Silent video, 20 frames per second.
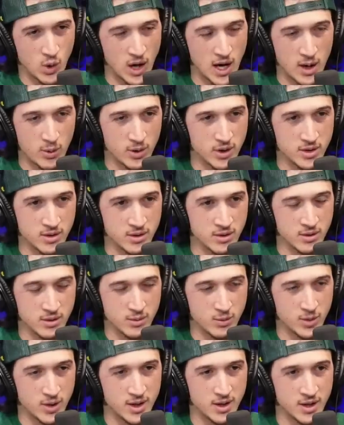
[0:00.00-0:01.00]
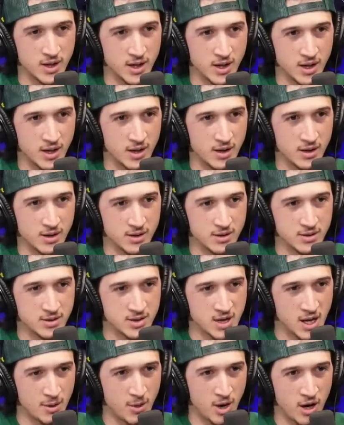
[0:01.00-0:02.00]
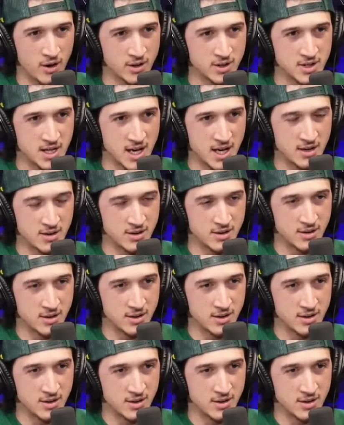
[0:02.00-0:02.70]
cry when when uh, Tom Holland died